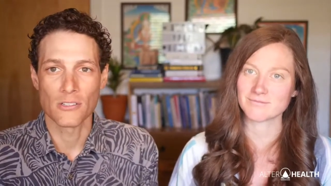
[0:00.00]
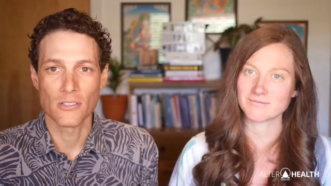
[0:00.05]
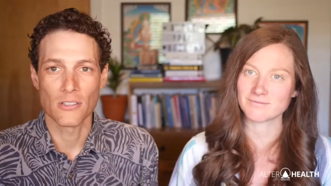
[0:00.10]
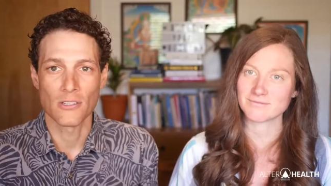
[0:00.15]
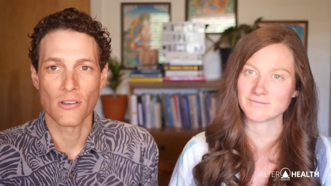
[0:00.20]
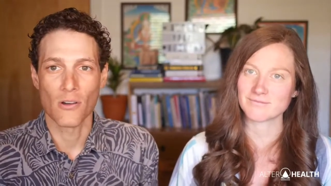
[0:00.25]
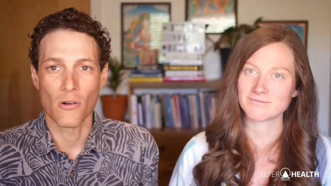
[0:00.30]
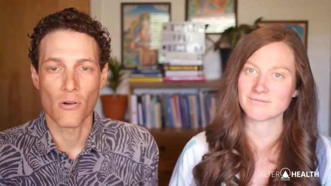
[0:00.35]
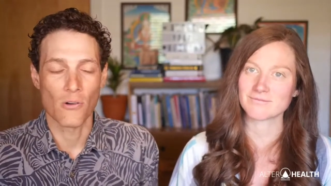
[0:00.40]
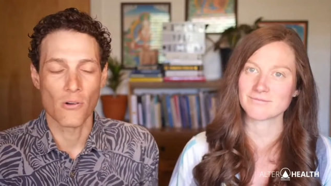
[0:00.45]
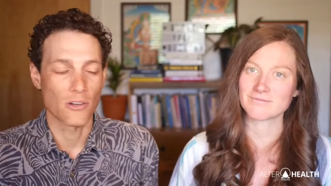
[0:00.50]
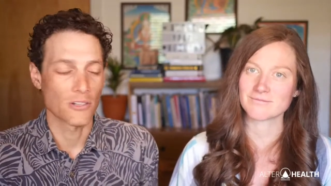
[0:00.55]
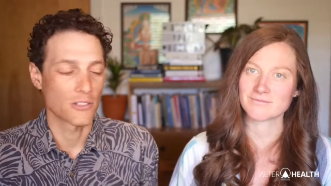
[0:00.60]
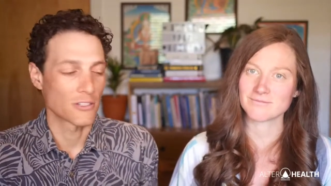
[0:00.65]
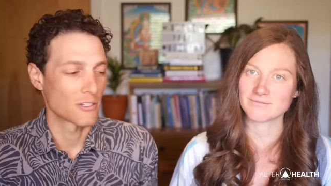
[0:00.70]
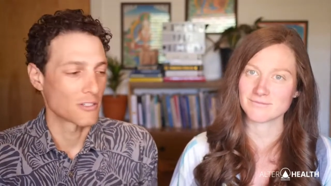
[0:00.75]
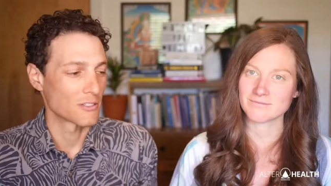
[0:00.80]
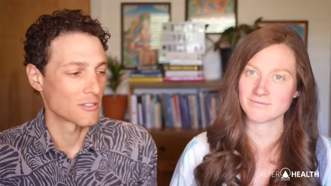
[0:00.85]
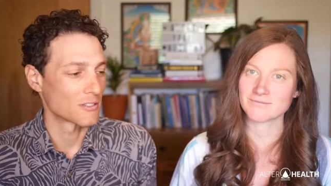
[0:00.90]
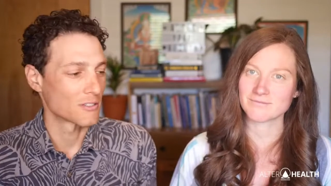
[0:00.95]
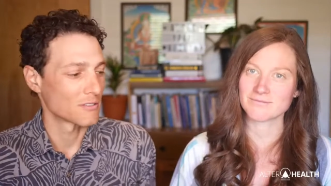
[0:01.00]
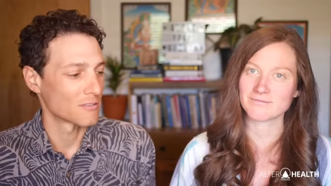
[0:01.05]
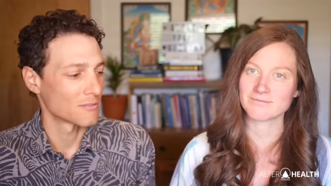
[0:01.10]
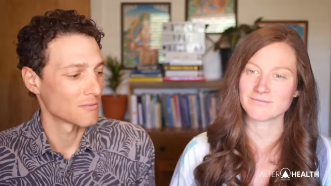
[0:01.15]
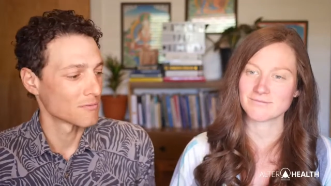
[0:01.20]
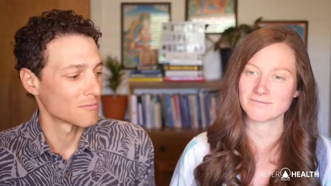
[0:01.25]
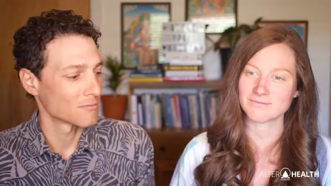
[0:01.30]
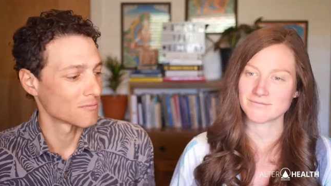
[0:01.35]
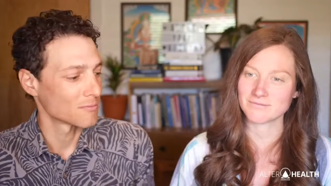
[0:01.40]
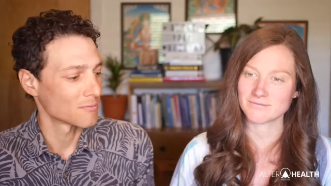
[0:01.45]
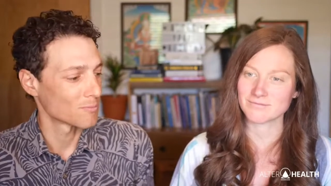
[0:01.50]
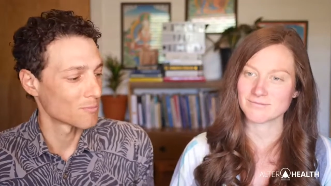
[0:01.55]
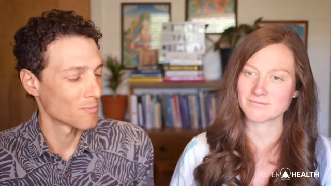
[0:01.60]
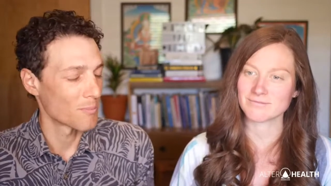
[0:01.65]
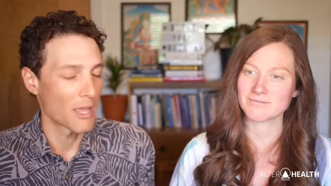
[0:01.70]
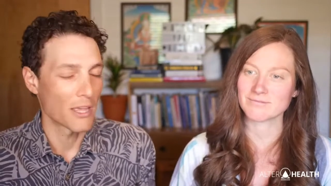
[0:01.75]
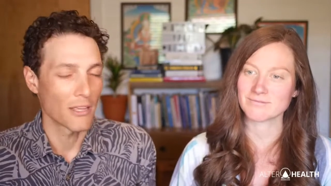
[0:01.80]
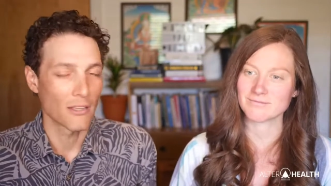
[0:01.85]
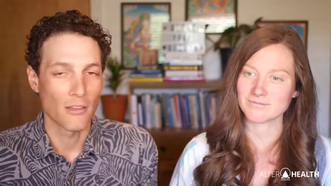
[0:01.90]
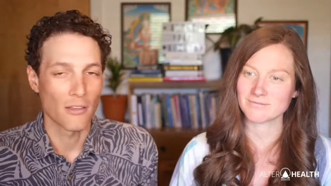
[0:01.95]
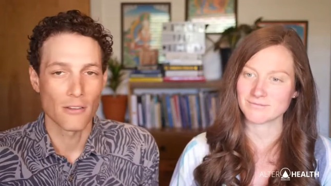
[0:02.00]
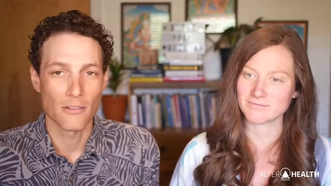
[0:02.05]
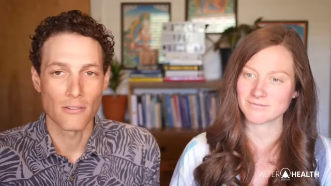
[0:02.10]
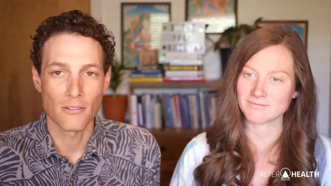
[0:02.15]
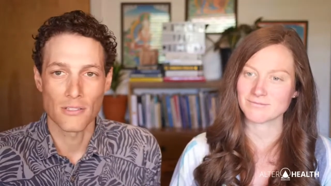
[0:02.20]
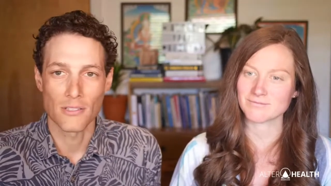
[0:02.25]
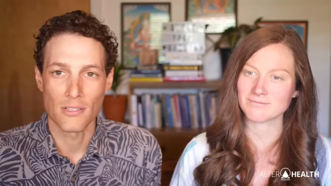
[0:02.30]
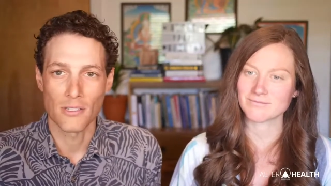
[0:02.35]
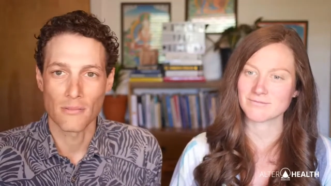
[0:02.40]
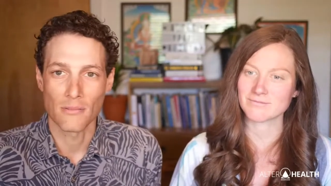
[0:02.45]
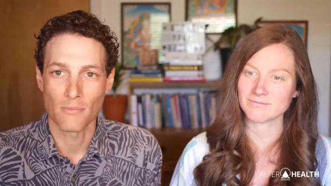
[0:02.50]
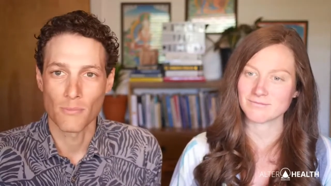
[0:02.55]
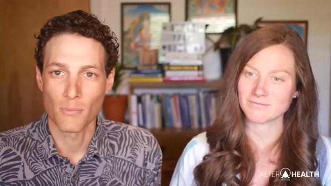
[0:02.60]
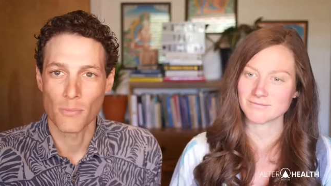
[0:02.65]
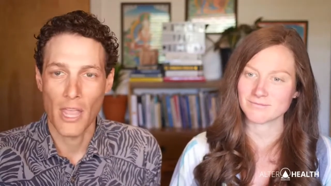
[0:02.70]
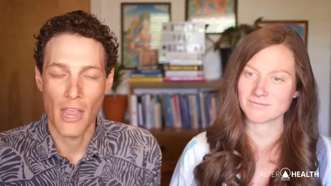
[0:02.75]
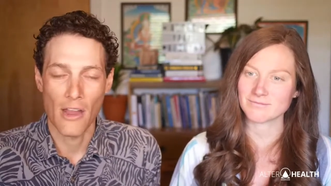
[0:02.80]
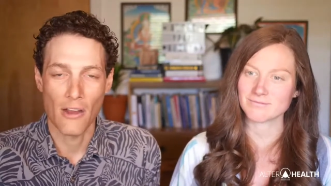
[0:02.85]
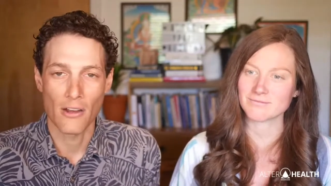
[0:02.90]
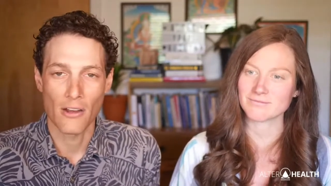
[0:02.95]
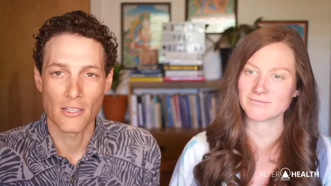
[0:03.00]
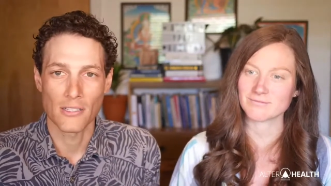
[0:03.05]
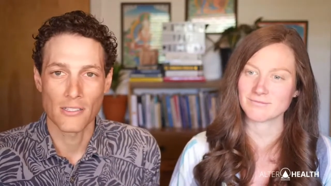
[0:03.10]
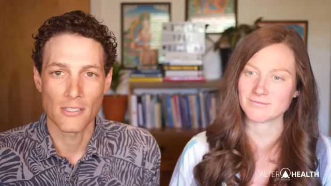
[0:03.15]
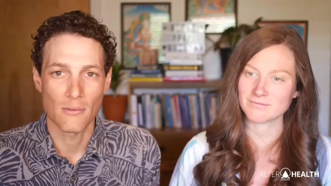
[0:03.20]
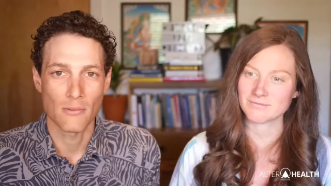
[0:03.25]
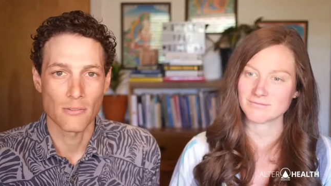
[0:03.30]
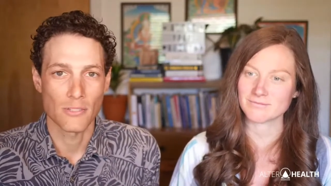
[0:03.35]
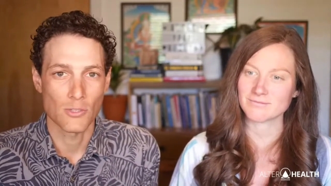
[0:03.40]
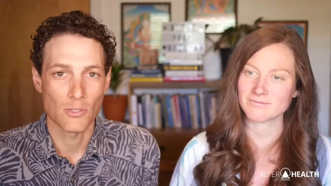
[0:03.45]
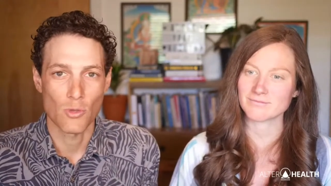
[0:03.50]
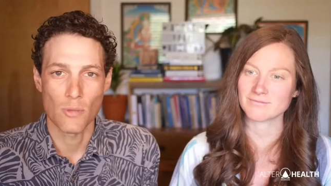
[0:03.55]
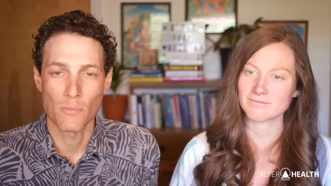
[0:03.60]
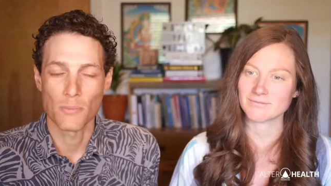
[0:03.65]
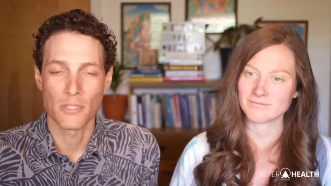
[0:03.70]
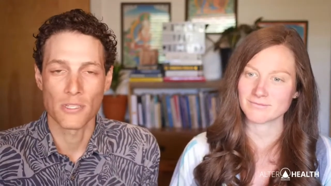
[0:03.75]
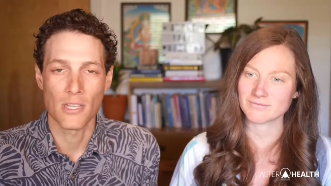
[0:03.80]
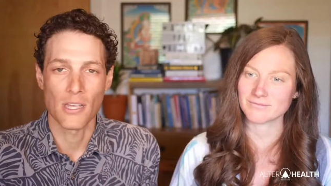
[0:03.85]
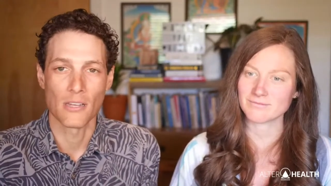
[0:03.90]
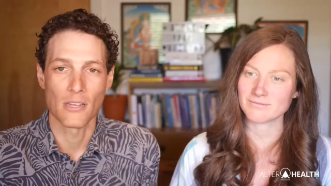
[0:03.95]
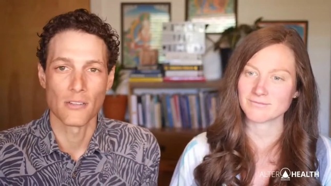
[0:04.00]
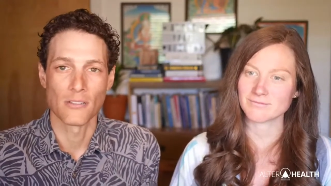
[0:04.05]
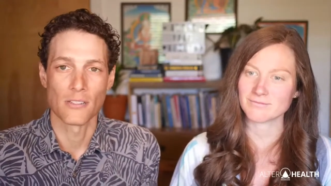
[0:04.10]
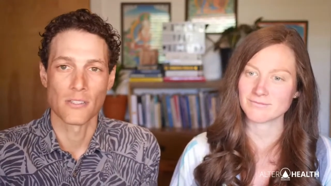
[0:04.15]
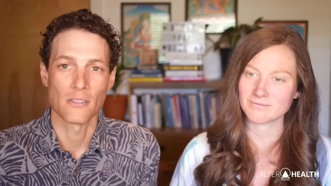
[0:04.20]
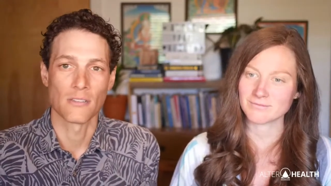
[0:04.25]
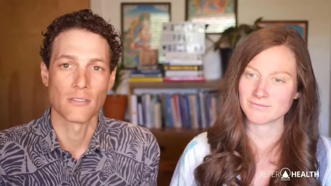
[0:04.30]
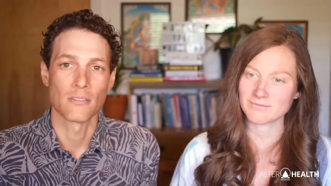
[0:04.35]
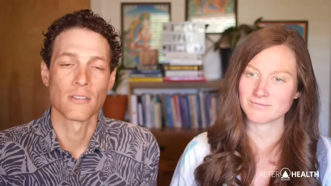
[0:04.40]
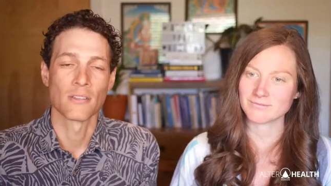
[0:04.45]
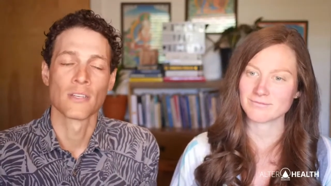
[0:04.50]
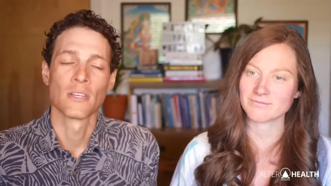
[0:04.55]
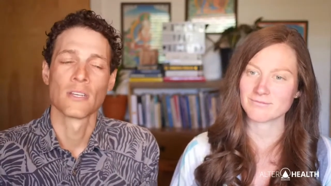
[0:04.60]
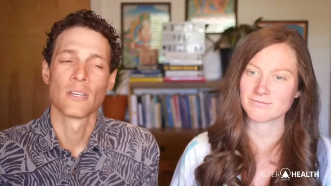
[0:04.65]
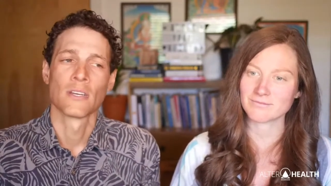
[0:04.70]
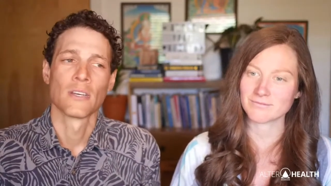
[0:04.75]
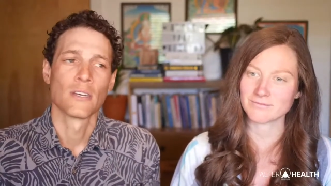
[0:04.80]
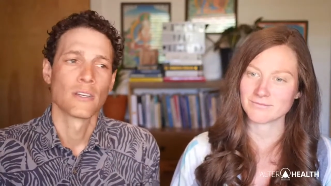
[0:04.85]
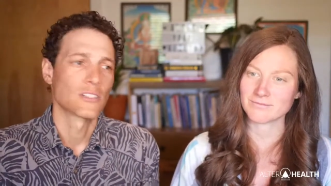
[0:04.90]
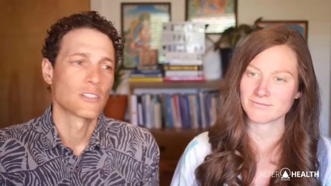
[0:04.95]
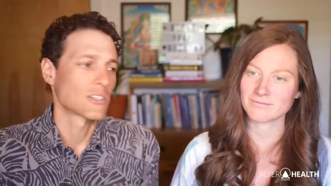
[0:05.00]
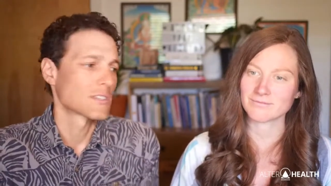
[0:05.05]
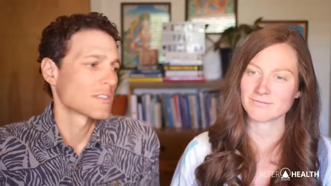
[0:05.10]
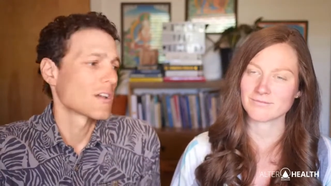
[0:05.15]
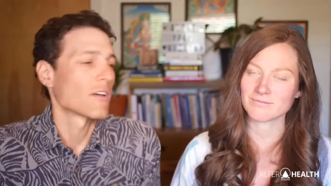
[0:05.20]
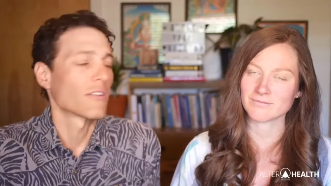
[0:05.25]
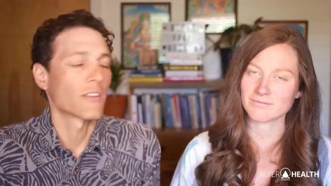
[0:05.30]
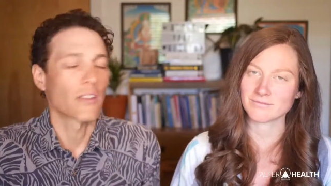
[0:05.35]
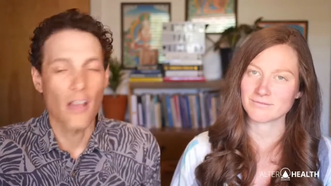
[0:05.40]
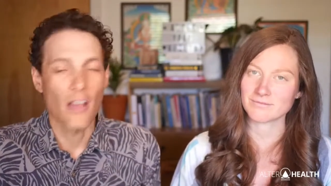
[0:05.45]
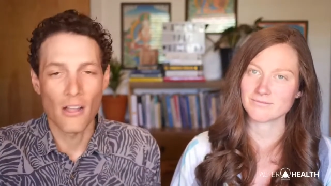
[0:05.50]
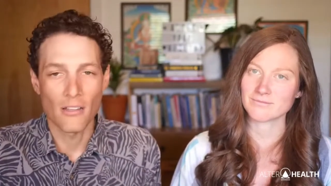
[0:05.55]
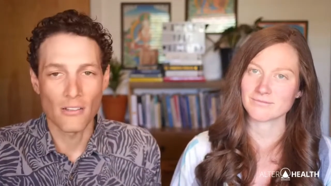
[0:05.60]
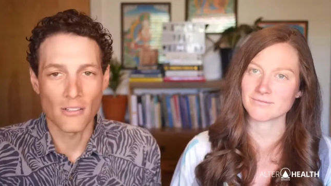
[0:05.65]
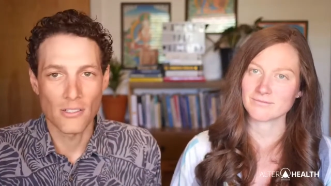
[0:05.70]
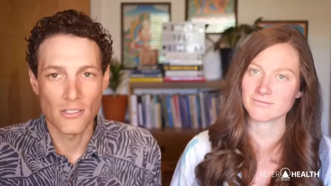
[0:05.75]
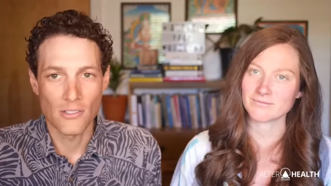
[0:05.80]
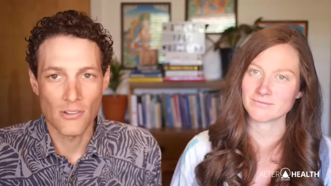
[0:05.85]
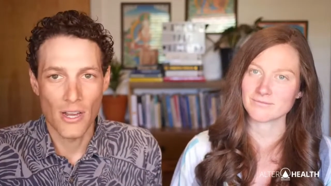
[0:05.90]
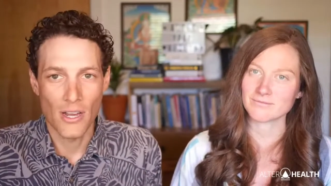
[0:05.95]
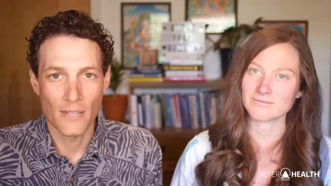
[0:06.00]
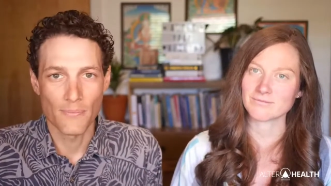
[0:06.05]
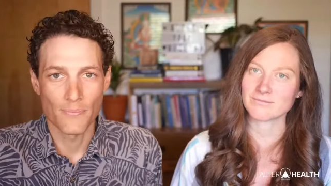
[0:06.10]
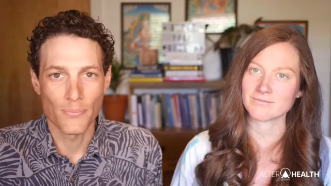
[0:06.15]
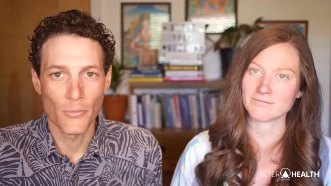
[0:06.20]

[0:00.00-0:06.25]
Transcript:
Speaker 1: you know, oranges and mangoes and carrots and sweet potatoes and just all the colors, right?